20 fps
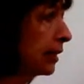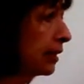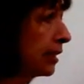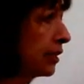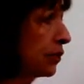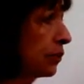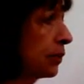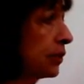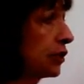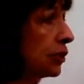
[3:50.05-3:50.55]

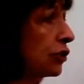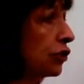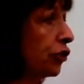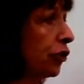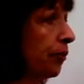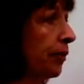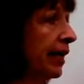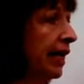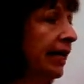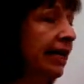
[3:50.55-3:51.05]
This one's a
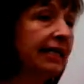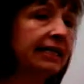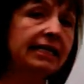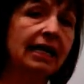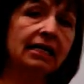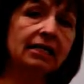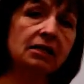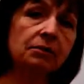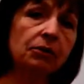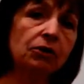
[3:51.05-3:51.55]
terminating
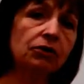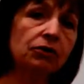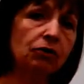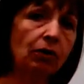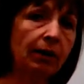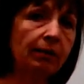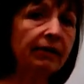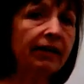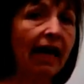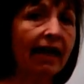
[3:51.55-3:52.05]
decimal,
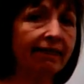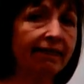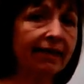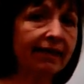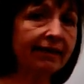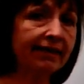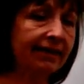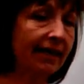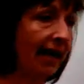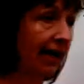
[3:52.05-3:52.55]
so I got the
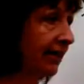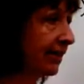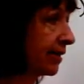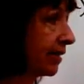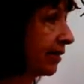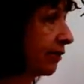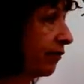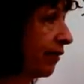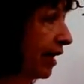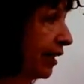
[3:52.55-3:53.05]
exact
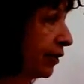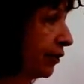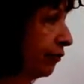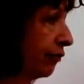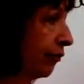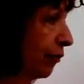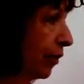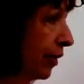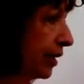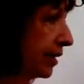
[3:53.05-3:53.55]
value
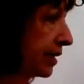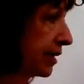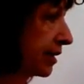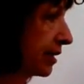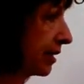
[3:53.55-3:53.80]
for it.